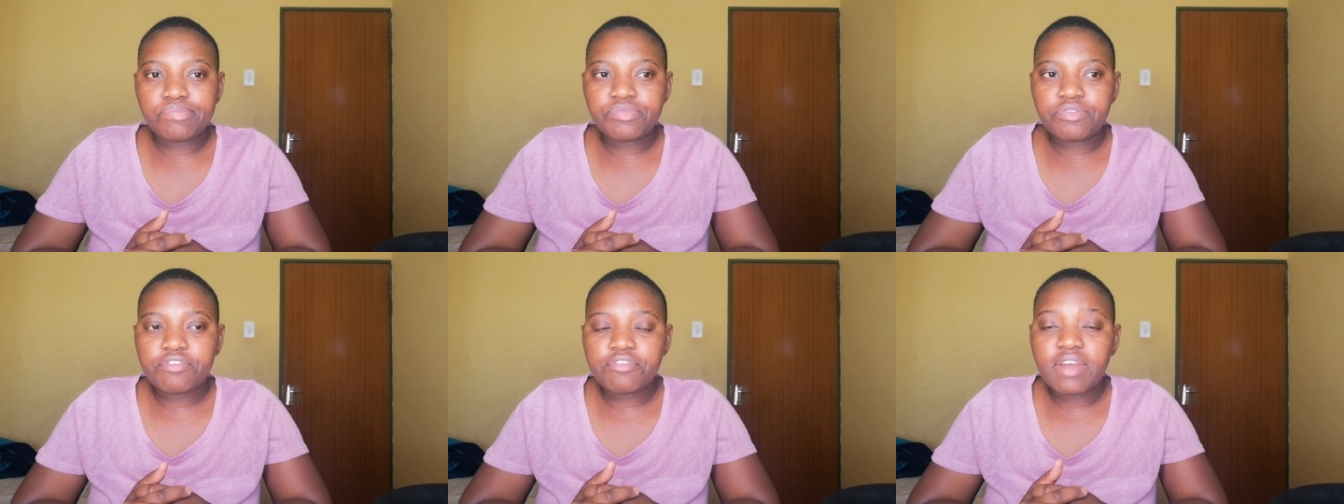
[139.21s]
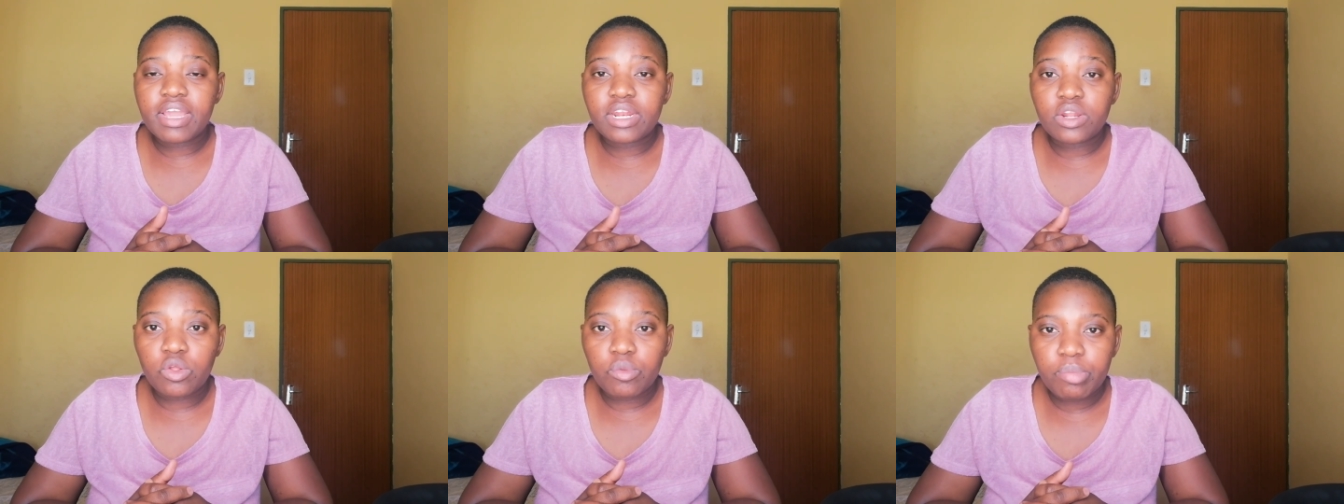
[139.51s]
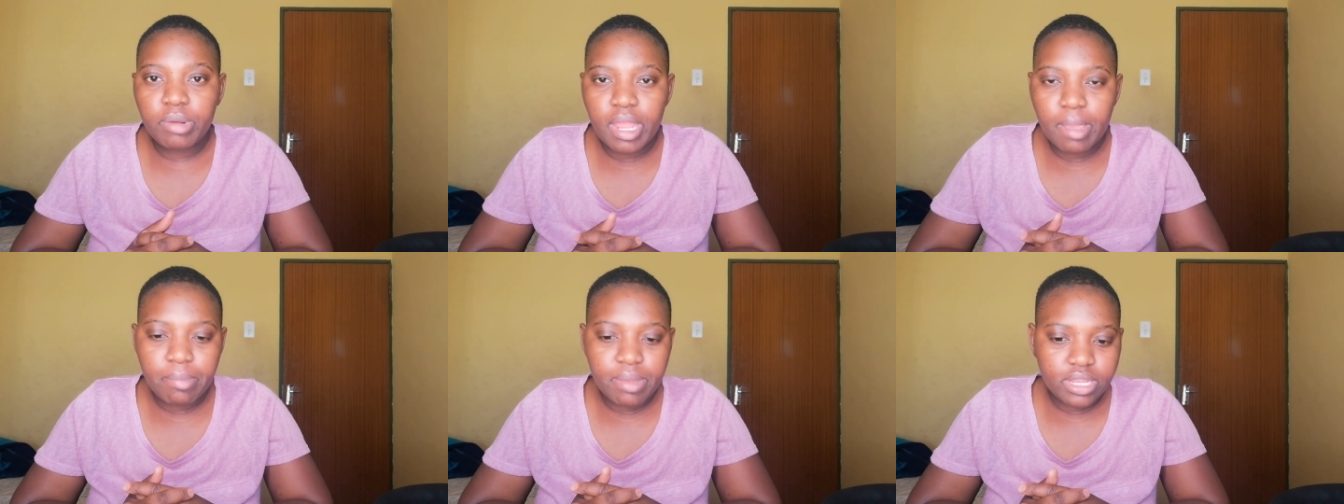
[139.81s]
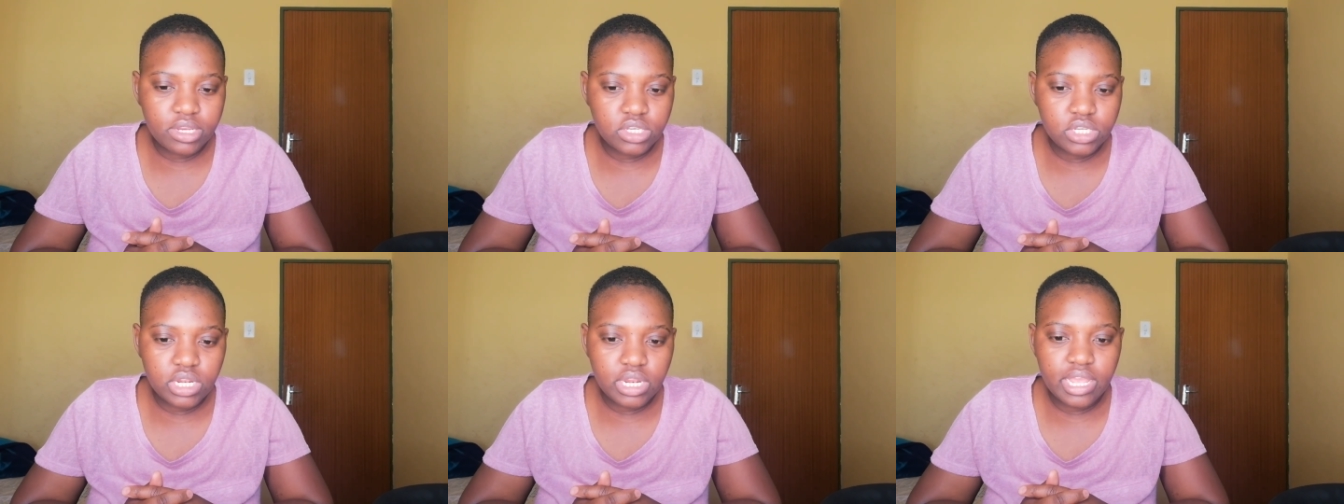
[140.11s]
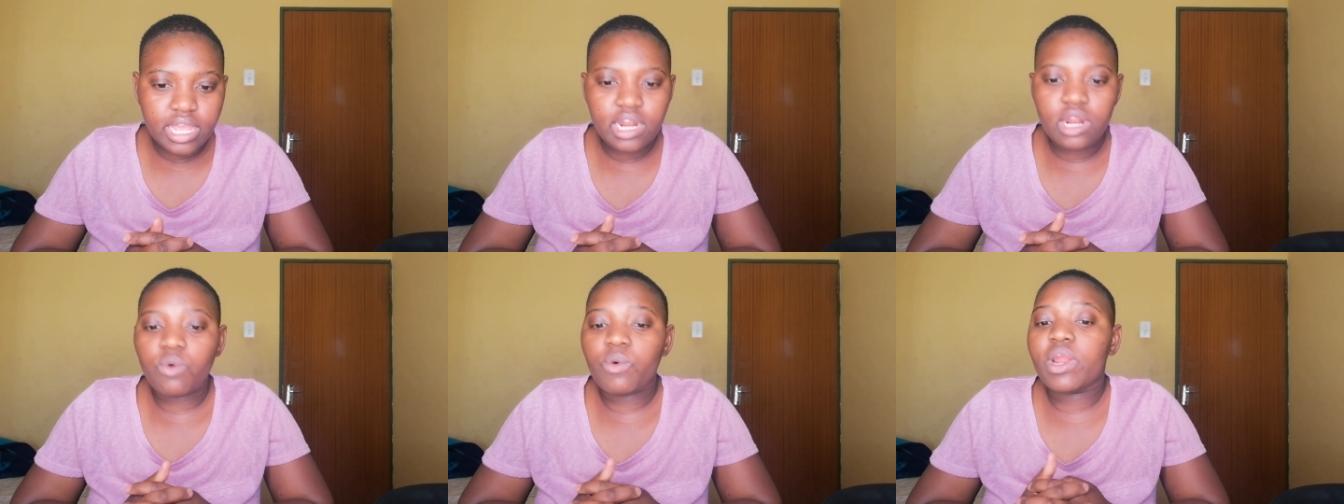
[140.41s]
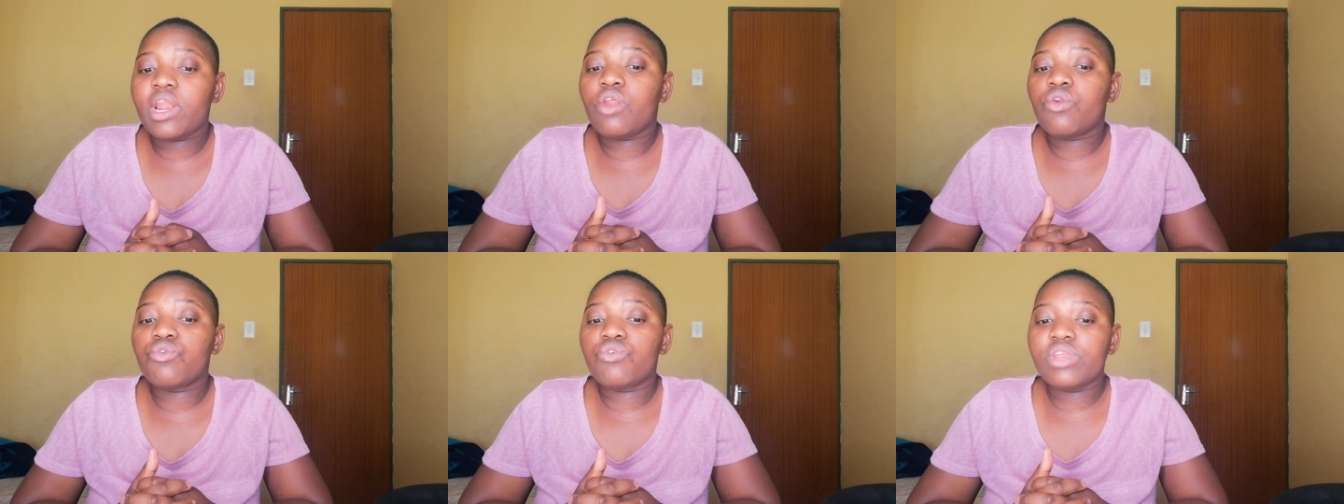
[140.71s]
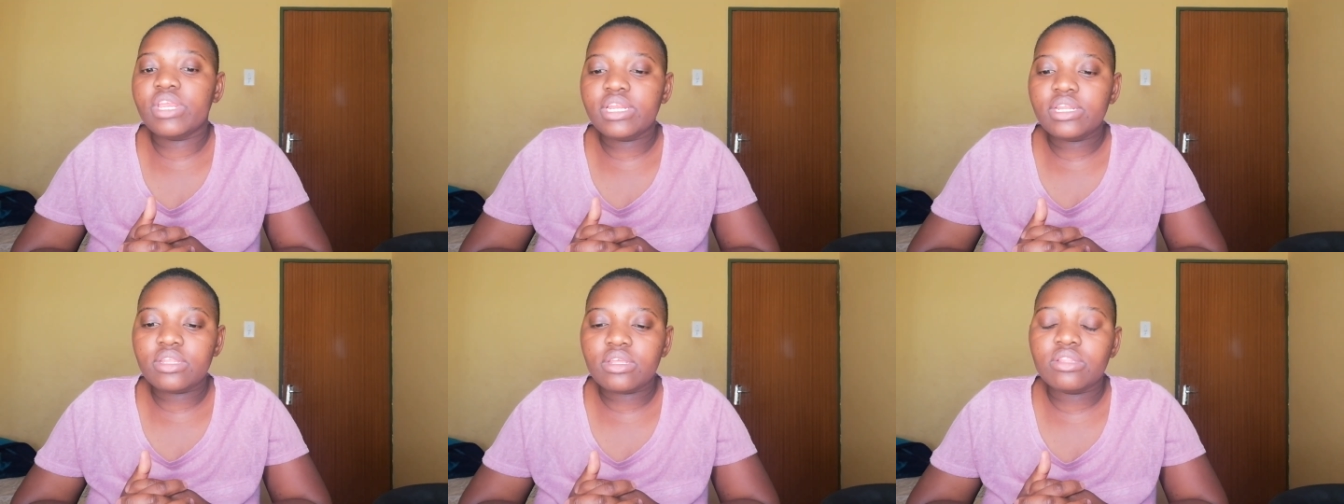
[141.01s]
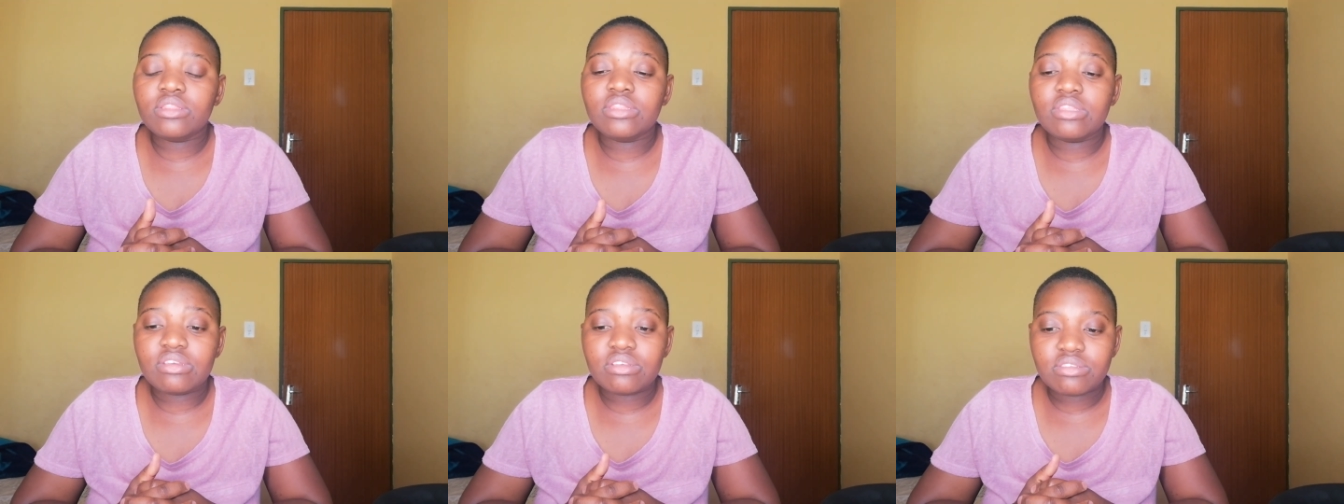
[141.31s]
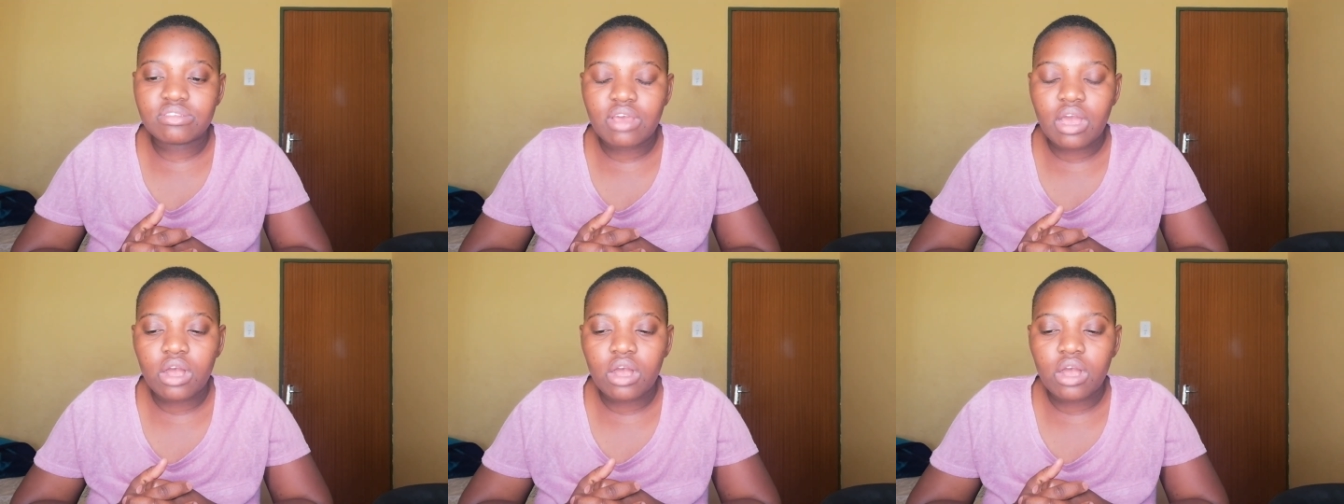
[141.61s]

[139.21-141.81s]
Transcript: final prep actually, and I want to read these